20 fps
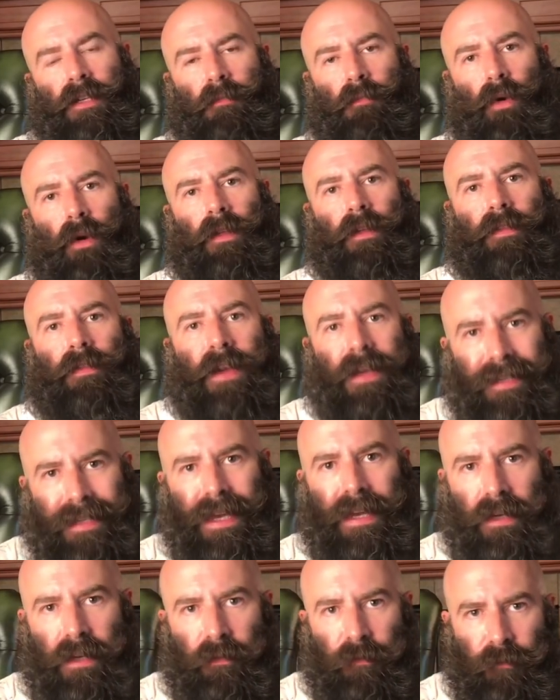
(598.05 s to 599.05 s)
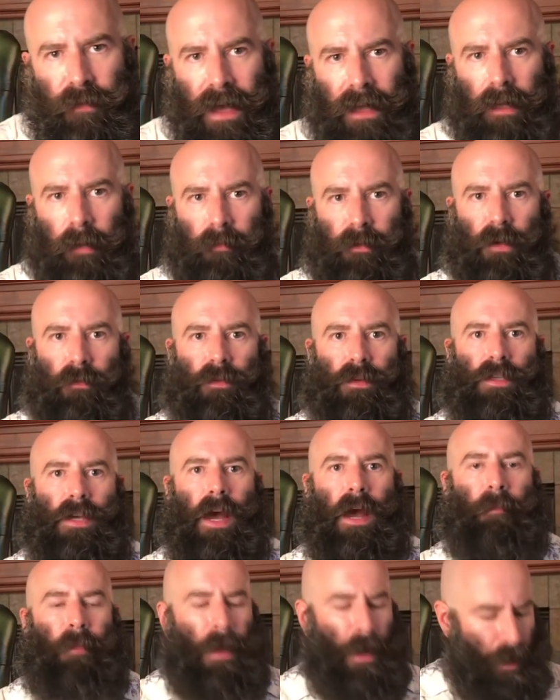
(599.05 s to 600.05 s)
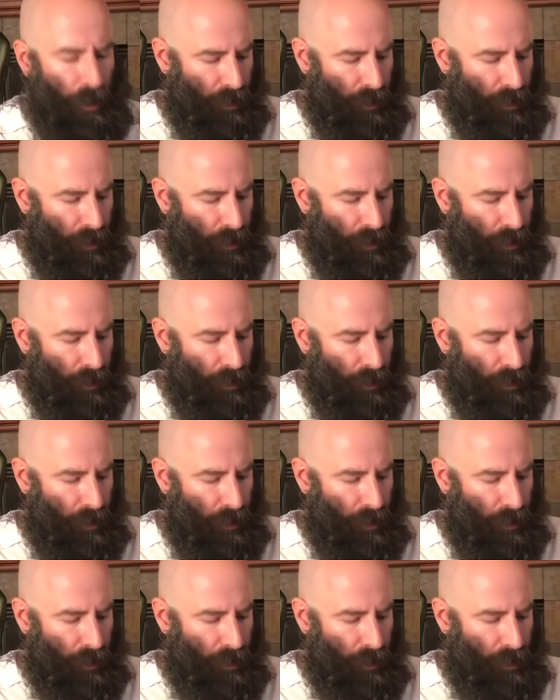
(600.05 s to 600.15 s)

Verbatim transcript: It's more that things get developed over time.